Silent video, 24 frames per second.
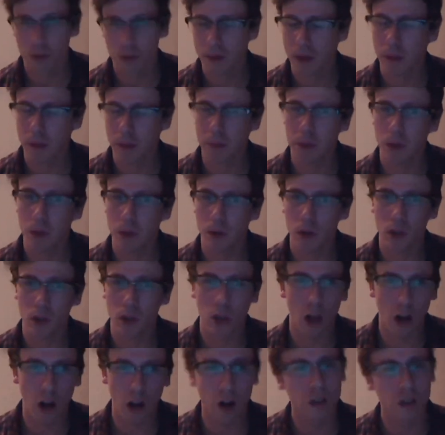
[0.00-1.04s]
of people
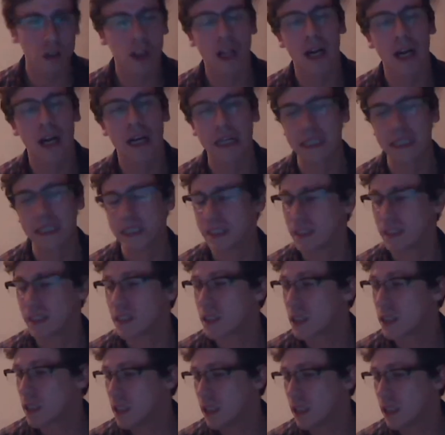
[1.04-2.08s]
online
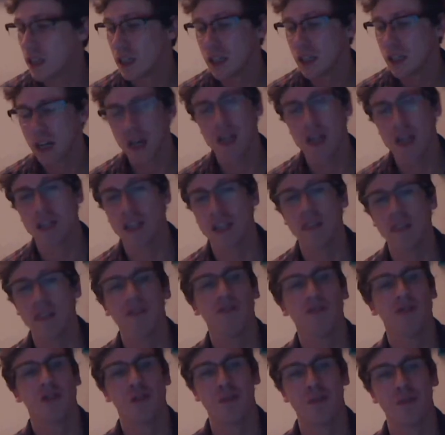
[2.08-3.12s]
and
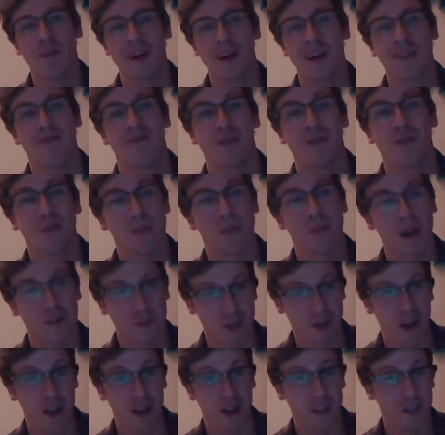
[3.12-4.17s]
even some of my
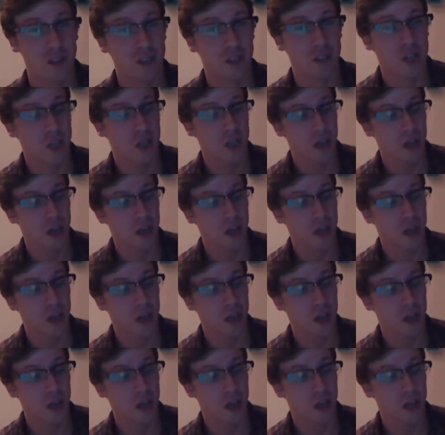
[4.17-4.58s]
friends